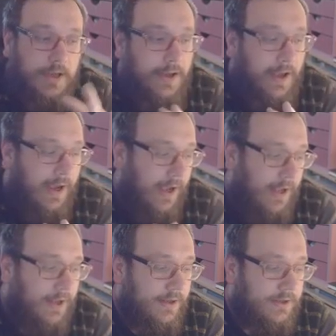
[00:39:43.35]

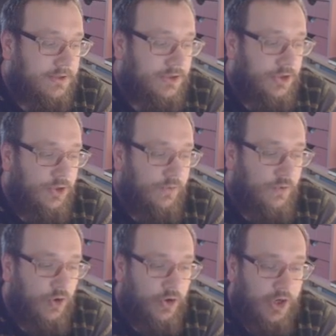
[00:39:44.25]
and you've
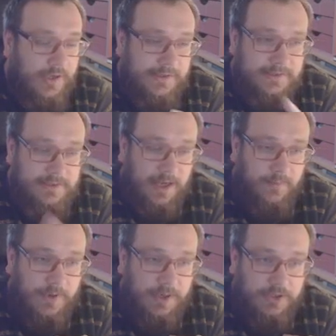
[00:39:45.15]
got to
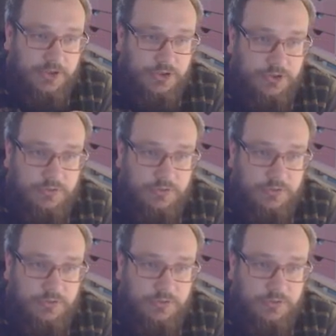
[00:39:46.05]
establish